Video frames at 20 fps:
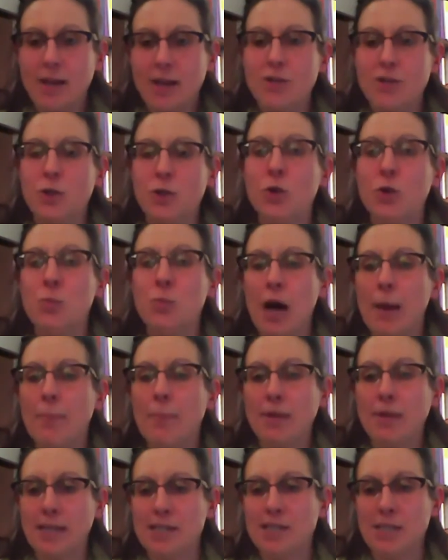to
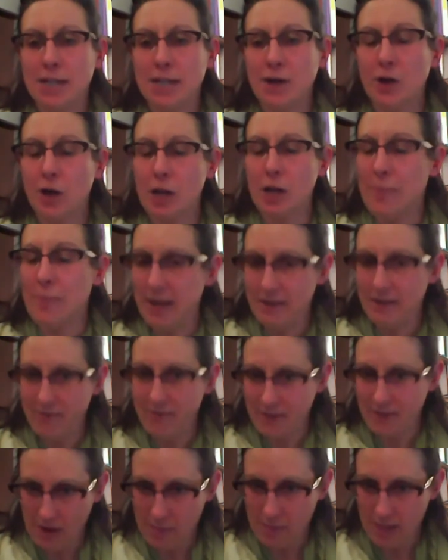populations that are going to
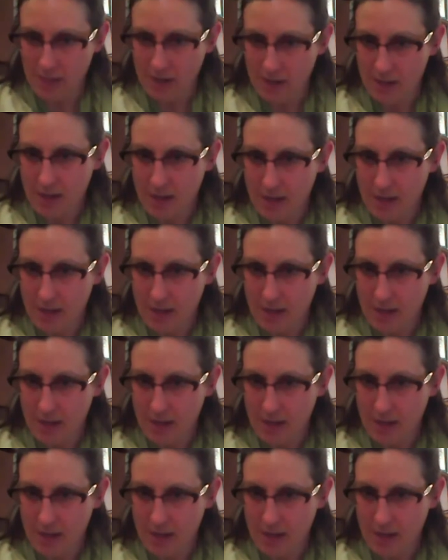benefit from it.